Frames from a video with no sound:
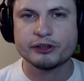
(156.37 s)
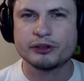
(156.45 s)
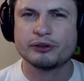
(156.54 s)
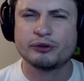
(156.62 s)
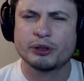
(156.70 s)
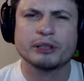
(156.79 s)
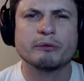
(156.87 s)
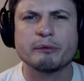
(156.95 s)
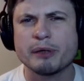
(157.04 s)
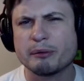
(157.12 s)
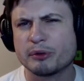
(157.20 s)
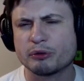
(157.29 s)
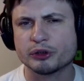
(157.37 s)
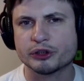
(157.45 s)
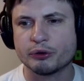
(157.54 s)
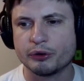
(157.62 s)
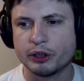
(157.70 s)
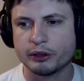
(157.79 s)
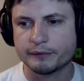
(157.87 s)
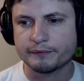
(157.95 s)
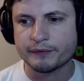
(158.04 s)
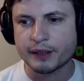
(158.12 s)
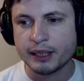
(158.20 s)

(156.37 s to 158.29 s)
just so you can remember what's going on.